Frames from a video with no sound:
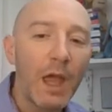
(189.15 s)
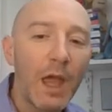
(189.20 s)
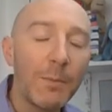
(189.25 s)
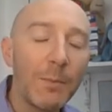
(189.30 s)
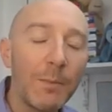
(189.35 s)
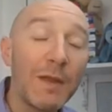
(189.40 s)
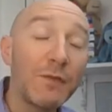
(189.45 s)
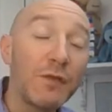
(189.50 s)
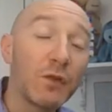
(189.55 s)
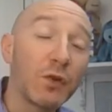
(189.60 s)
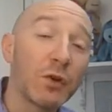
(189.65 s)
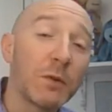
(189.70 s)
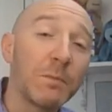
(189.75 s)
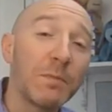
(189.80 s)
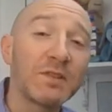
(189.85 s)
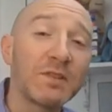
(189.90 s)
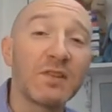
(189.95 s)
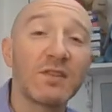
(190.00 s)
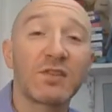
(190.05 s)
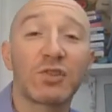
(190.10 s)
If you've got a
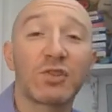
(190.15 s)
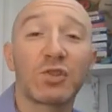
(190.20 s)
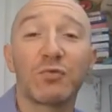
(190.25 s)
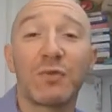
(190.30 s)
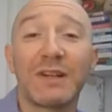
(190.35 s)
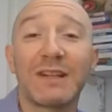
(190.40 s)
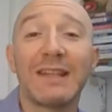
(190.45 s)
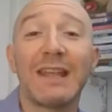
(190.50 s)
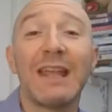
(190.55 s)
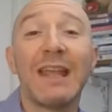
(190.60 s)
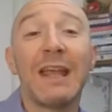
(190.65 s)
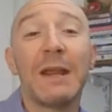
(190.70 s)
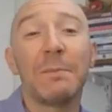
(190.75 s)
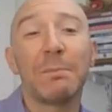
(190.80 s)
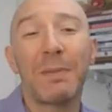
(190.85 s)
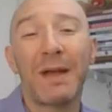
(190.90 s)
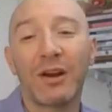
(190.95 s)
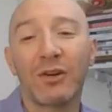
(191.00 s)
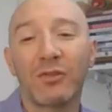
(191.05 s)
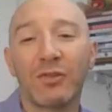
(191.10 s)
business that's already in
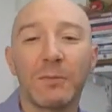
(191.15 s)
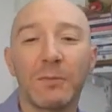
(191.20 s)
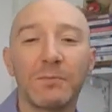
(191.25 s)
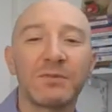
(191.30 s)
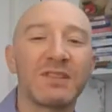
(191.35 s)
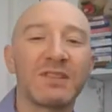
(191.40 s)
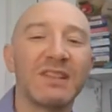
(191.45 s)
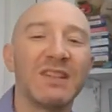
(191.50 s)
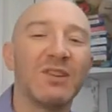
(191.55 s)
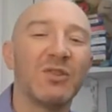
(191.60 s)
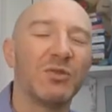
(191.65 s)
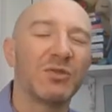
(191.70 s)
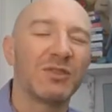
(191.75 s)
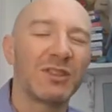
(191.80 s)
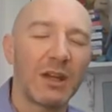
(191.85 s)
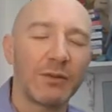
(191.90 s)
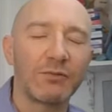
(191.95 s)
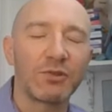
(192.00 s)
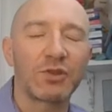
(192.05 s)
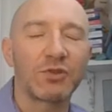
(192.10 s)
bankruptcy or
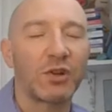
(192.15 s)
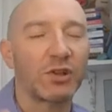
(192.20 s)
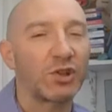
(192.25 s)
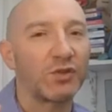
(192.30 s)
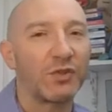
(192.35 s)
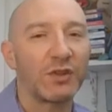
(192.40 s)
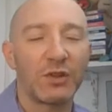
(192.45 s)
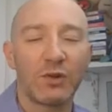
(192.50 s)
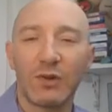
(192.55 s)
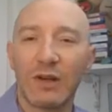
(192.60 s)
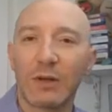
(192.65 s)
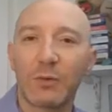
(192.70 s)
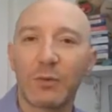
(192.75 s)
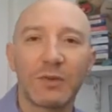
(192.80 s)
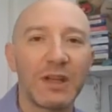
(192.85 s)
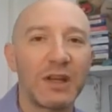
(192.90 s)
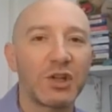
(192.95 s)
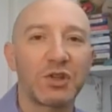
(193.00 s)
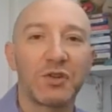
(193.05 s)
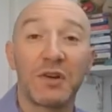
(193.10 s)
debt restructuring or
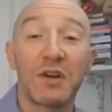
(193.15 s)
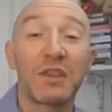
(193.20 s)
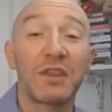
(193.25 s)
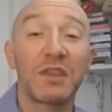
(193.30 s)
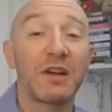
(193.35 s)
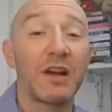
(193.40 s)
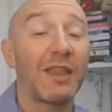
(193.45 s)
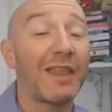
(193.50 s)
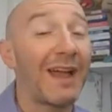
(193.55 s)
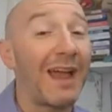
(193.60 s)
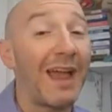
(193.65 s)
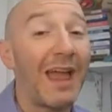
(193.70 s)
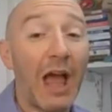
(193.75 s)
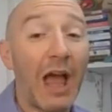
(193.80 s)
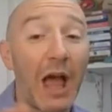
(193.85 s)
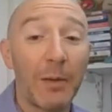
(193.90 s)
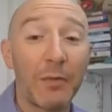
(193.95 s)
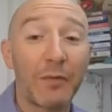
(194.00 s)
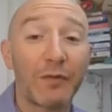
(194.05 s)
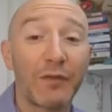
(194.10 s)
liquidation or anything like that,
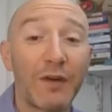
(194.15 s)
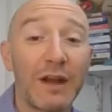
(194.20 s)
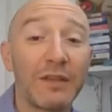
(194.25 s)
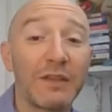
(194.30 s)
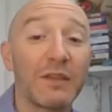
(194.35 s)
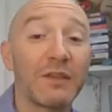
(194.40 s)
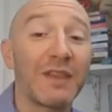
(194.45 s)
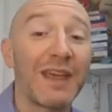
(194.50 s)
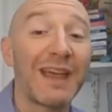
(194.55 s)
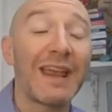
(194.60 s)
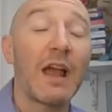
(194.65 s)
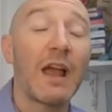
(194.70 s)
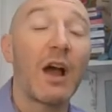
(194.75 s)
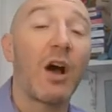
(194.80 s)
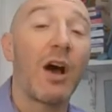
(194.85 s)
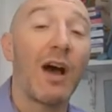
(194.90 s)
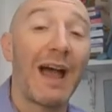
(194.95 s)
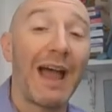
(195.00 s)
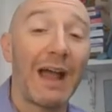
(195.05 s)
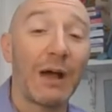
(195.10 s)
I'm afraid that they
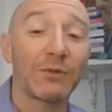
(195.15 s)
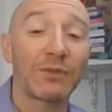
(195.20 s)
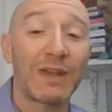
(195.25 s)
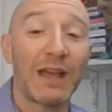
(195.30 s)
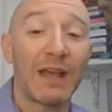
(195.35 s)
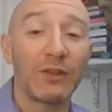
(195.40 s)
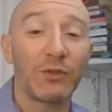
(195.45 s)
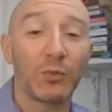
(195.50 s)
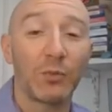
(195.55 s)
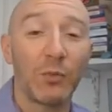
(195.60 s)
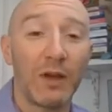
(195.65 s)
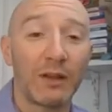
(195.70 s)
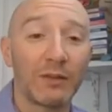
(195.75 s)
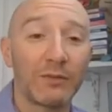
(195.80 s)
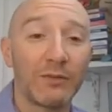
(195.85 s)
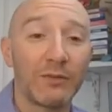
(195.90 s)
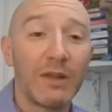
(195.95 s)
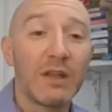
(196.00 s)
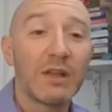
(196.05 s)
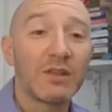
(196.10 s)
are out as
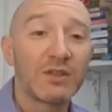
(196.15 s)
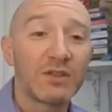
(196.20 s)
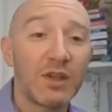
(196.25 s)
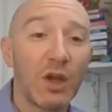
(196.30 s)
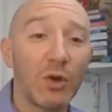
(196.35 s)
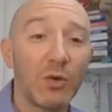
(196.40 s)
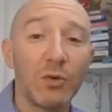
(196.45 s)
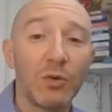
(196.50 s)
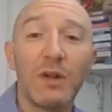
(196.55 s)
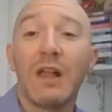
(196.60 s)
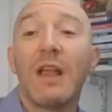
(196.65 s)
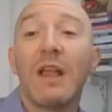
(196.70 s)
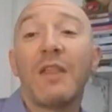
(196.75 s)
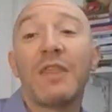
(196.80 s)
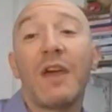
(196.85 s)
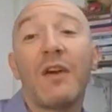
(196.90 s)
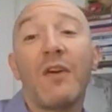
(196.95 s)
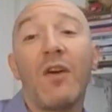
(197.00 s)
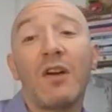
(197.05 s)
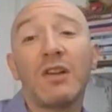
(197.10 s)
well. So
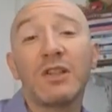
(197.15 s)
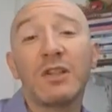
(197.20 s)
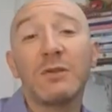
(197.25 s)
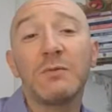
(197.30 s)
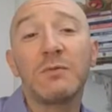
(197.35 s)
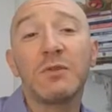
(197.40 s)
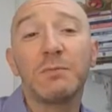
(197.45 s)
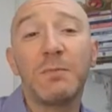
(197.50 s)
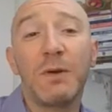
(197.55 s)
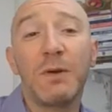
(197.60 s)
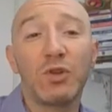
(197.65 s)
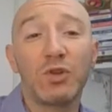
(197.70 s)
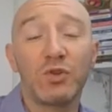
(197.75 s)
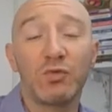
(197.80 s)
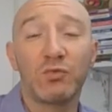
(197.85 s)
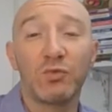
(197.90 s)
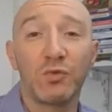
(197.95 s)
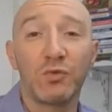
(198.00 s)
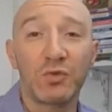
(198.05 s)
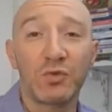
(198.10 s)
there are some
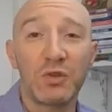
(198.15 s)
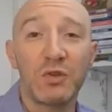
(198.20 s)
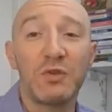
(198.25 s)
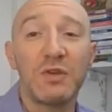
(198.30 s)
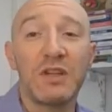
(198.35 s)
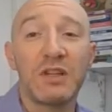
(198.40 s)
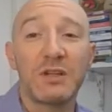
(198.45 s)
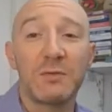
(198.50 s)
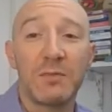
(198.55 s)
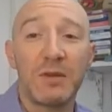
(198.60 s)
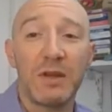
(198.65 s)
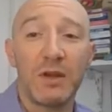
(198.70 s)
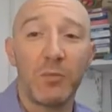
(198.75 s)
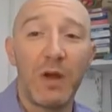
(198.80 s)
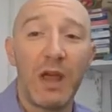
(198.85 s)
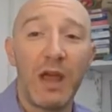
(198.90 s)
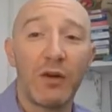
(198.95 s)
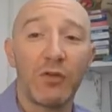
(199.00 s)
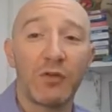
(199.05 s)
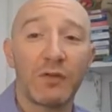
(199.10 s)
special rules that you need to be
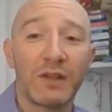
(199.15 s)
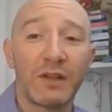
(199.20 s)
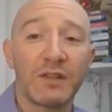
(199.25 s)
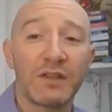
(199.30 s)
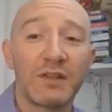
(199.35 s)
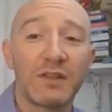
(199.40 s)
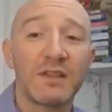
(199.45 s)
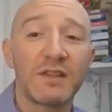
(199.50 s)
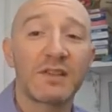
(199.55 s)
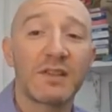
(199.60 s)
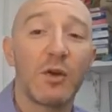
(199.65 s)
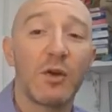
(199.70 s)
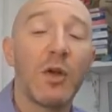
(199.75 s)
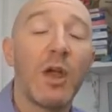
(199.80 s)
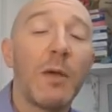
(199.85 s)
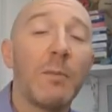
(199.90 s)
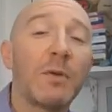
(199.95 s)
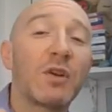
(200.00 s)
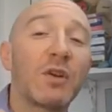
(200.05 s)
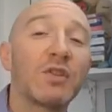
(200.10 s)
aware of under this, though,
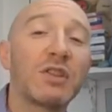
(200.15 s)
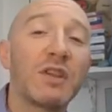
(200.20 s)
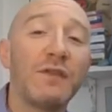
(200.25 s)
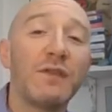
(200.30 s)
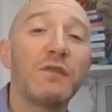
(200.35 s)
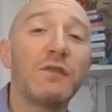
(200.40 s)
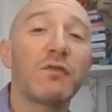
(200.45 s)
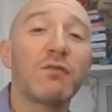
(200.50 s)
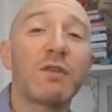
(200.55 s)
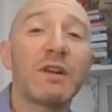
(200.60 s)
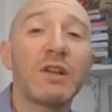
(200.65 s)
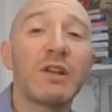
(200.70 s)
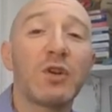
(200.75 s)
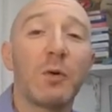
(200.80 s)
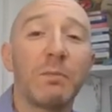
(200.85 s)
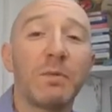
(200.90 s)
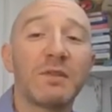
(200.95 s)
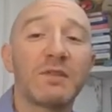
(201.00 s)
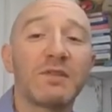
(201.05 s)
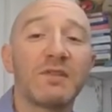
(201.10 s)
because if you've already
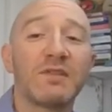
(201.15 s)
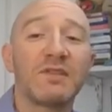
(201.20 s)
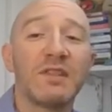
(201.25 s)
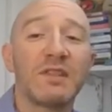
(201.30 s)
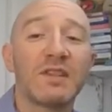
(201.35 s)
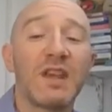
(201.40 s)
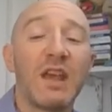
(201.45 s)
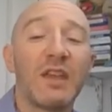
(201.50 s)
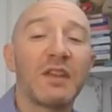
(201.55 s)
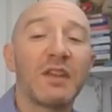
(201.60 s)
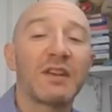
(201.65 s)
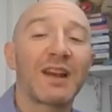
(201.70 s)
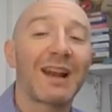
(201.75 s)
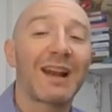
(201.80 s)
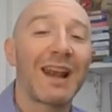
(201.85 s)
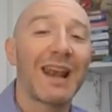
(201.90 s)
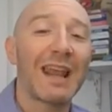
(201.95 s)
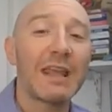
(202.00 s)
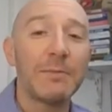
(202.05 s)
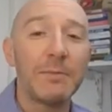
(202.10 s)
got businesses that are
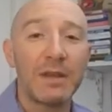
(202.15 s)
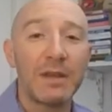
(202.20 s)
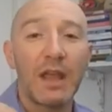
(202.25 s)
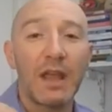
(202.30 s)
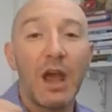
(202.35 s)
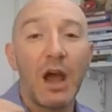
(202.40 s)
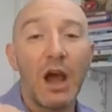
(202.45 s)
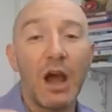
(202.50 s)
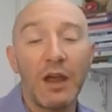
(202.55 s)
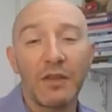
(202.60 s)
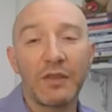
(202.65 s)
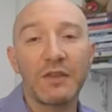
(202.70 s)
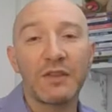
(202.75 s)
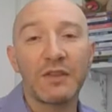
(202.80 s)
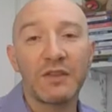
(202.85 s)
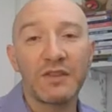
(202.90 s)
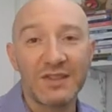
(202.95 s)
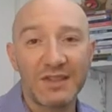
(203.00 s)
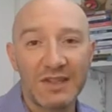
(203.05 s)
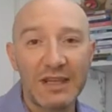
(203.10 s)
claiming
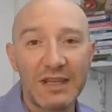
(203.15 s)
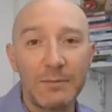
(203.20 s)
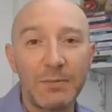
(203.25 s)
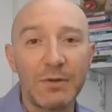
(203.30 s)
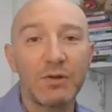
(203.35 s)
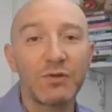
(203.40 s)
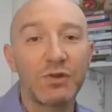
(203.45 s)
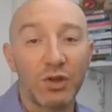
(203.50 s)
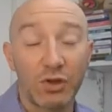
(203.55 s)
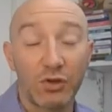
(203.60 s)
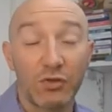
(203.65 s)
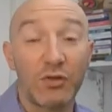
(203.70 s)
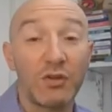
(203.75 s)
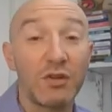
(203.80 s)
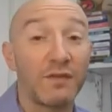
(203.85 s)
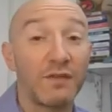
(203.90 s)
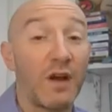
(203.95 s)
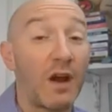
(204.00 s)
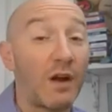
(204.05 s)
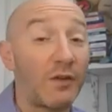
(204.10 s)
either C-bills, the
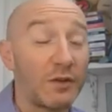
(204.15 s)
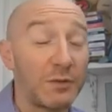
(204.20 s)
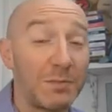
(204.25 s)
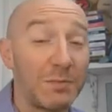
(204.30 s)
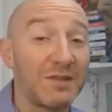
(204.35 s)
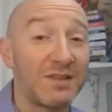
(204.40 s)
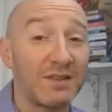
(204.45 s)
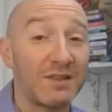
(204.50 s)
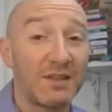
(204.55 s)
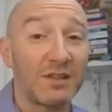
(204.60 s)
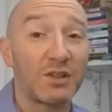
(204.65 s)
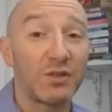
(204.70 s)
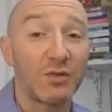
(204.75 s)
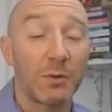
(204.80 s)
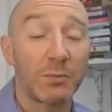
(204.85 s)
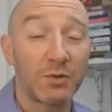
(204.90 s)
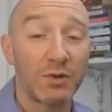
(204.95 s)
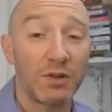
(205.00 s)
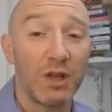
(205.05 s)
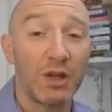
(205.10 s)
Coronavirus Business
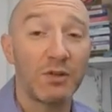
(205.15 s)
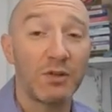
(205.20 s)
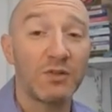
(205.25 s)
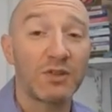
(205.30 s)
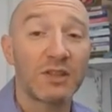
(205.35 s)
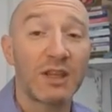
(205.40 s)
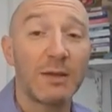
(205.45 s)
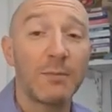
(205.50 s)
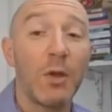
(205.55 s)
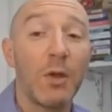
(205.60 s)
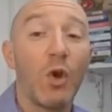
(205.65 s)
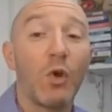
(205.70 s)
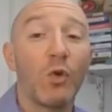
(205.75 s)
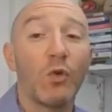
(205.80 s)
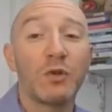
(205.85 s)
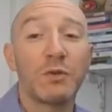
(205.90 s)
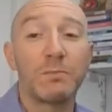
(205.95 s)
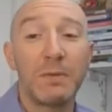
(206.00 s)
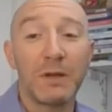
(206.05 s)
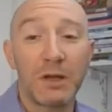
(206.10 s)
Interruption Loan Scheme,
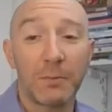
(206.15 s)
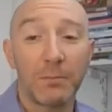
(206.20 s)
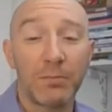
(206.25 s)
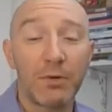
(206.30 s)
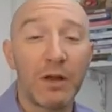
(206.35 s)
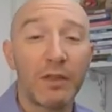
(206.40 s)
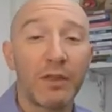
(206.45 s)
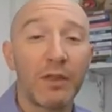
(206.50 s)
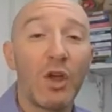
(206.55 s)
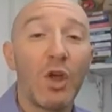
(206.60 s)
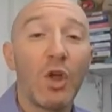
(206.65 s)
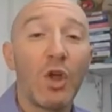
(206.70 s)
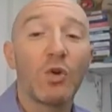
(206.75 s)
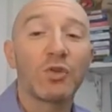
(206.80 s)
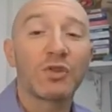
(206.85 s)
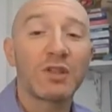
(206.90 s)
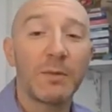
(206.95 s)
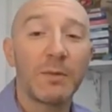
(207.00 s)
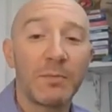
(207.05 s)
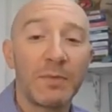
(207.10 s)
or its bigger brother,
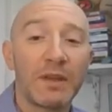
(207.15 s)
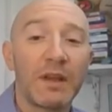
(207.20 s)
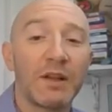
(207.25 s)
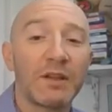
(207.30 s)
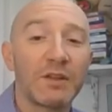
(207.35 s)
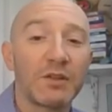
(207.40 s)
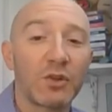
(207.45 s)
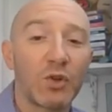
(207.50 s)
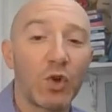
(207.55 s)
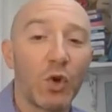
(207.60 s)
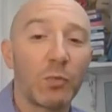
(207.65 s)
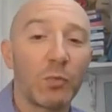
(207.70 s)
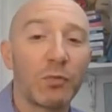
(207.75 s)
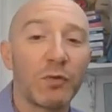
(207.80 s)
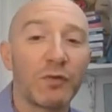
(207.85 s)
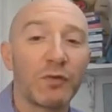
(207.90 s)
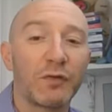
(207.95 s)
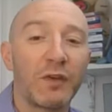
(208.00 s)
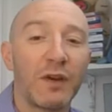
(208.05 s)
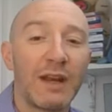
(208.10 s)
or something under the
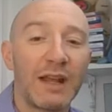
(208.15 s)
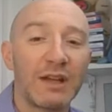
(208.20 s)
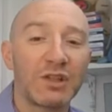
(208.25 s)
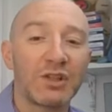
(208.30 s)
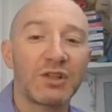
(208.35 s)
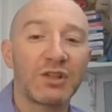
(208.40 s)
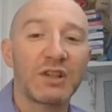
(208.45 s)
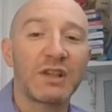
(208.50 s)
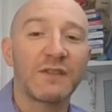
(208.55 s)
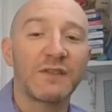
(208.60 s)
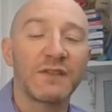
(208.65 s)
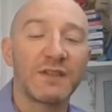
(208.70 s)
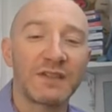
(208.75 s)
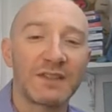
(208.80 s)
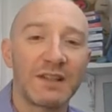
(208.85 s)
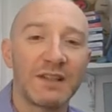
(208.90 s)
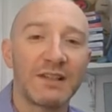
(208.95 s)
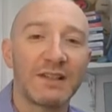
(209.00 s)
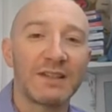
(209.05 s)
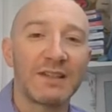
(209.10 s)
Corporate Financing
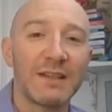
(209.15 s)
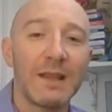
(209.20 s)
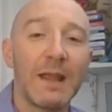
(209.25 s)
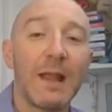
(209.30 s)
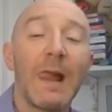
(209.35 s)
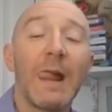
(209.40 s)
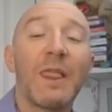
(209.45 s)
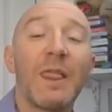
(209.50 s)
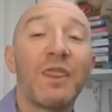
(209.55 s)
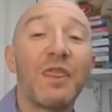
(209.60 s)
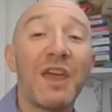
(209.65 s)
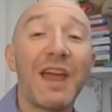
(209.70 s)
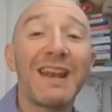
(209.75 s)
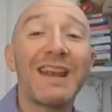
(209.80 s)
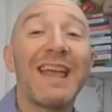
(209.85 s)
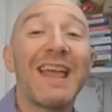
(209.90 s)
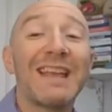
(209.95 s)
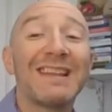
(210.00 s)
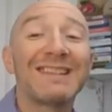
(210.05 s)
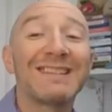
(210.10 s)
Facility,
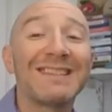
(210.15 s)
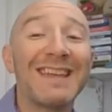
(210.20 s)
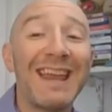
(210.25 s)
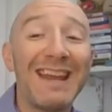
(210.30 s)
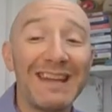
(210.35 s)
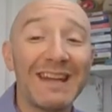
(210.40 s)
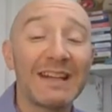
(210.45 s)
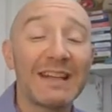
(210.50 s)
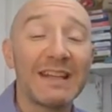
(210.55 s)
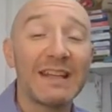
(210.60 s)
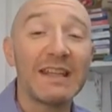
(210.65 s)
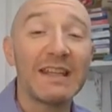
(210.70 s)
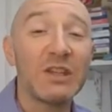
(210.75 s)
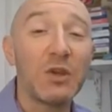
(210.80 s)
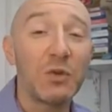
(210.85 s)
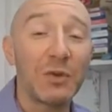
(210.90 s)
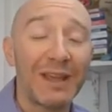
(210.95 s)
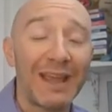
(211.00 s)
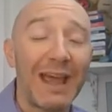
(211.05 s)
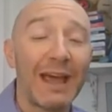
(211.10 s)
then technically
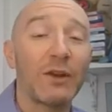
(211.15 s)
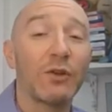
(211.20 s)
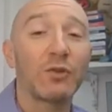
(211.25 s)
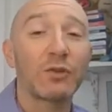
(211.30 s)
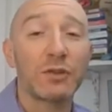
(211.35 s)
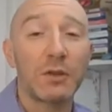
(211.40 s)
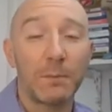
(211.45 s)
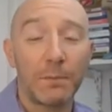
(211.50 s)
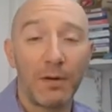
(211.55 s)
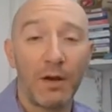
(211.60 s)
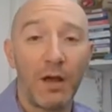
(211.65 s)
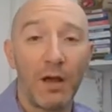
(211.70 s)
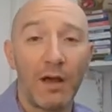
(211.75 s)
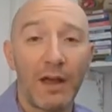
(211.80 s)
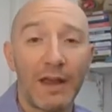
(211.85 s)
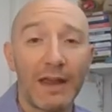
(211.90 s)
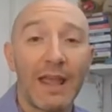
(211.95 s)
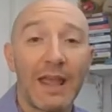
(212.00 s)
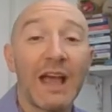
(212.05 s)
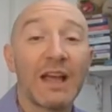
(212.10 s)
you cannot
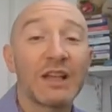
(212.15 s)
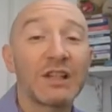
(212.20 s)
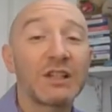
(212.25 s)
apply.